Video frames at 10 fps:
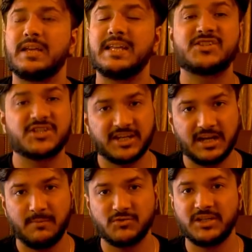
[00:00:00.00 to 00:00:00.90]

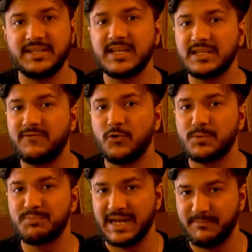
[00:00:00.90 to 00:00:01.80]
Instagram. So these are the
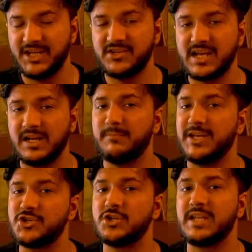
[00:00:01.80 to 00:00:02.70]
four primary channels.
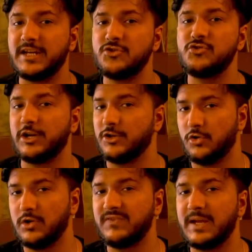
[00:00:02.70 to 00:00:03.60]
Make sure that you join
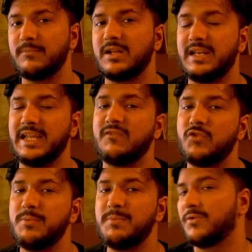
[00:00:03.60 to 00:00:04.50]
all of them. Link
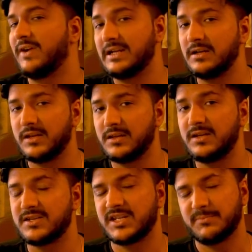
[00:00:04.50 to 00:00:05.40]
would be provided in the
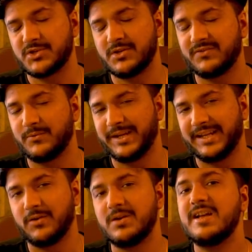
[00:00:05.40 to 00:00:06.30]
description of the
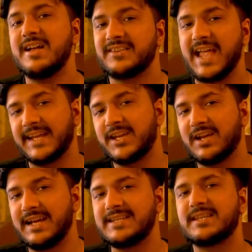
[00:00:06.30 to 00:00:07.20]
video. Thank you
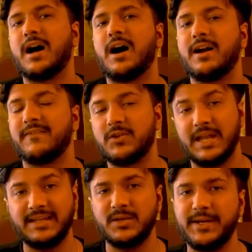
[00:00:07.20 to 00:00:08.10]
guys. If you
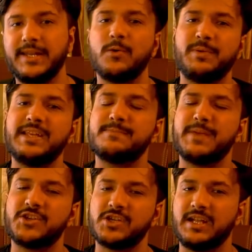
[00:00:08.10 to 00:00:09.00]
like the video, please
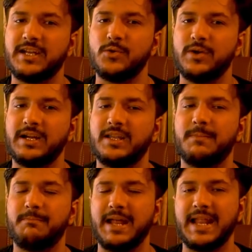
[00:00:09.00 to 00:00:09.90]
make sure that you hit the
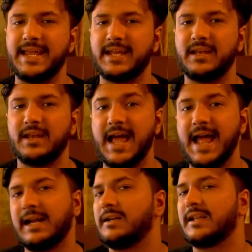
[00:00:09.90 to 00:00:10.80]
bell icon
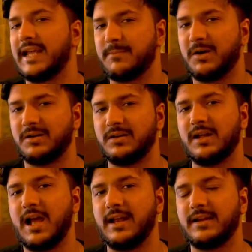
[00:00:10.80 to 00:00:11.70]
and the like
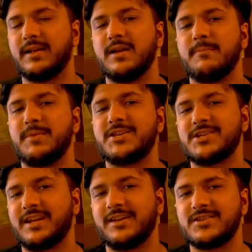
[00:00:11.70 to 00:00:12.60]
button, and make
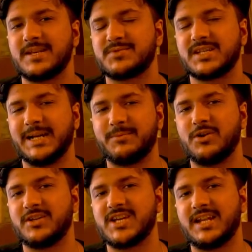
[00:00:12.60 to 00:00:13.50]
sure that you subscribe
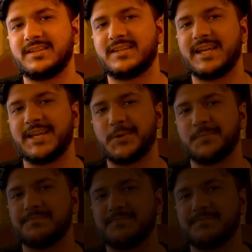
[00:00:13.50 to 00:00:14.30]
to our channel. Thank you.